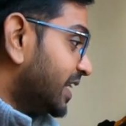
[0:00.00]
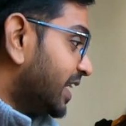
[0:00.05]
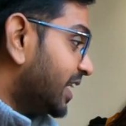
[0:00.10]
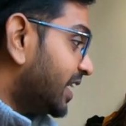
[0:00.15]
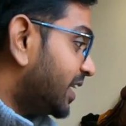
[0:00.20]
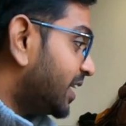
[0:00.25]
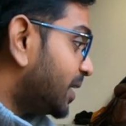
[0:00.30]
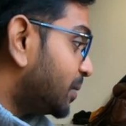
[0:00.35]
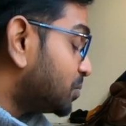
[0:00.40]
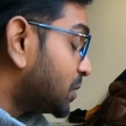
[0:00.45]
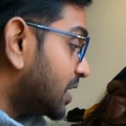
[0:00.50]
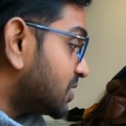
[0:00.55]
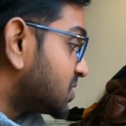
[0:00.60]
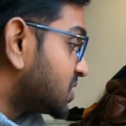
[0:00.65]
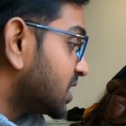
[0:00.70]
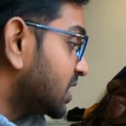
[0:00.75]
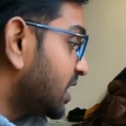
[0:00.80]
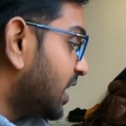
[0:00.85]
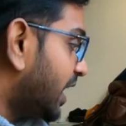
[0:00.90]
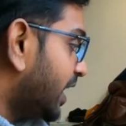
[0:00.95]
Yeah, I
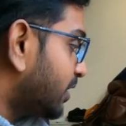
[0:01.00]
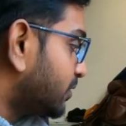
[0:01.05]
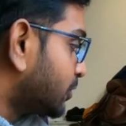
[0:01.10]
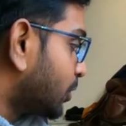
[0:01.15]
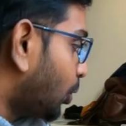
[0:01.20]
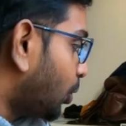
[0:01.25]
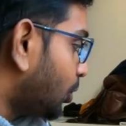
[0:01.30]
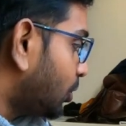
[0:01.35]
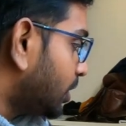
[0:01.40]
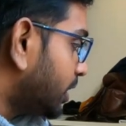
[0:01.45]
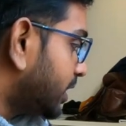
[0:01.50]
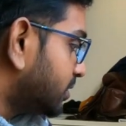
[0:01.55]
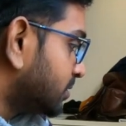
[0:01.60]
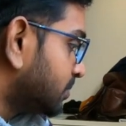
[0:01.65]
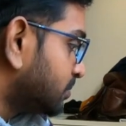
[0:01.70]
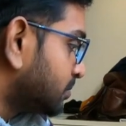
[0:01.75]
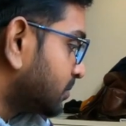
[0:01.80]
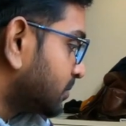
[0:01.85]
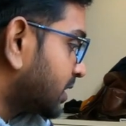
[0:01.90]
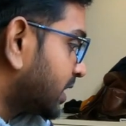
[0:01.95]
still have cold
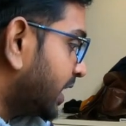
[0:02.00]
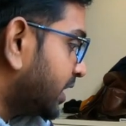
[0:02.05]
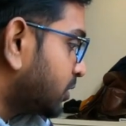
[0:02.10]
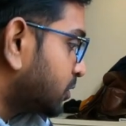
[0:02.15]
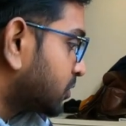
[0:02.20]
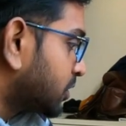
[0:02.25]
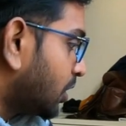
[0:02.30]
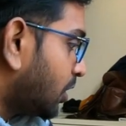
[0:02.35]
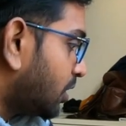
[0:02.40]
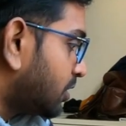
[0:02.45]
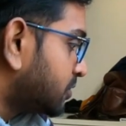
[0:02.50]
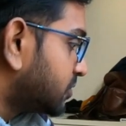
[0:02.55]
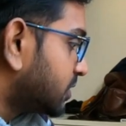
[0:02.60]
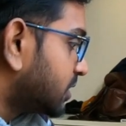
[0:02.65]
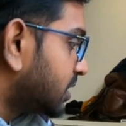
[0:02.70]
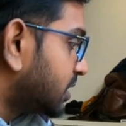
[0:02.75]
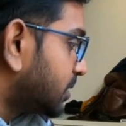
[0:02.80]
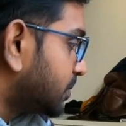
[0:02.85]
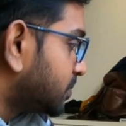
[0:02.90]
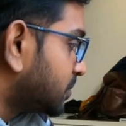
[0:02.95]
and kind of cough,
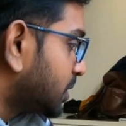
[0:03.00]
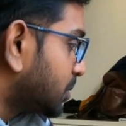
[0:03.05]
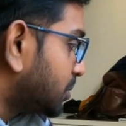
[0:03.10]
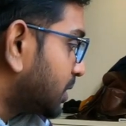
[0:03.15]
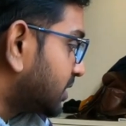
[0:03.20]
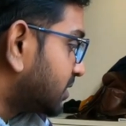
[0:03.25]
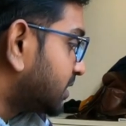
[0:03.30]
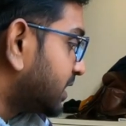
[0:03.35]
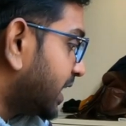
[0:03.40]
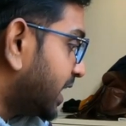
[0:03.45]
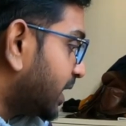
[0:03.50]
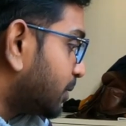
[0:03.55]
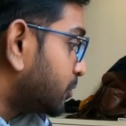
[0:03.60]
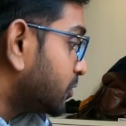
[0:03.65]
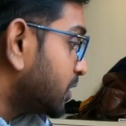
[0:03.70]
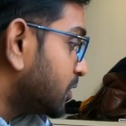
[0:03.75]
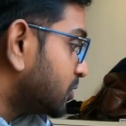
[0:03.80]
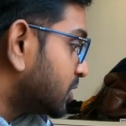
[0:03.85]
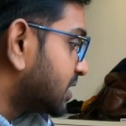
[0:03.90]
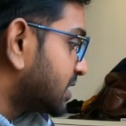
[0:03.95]
but
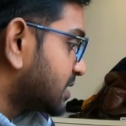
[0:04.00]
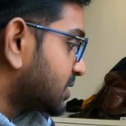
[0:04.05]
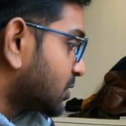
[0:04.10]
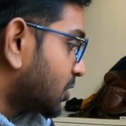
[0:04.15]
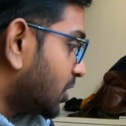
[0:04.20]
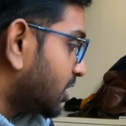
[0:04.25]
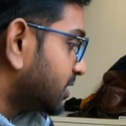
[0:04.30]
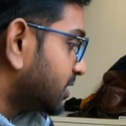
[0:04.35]
yeah, fever is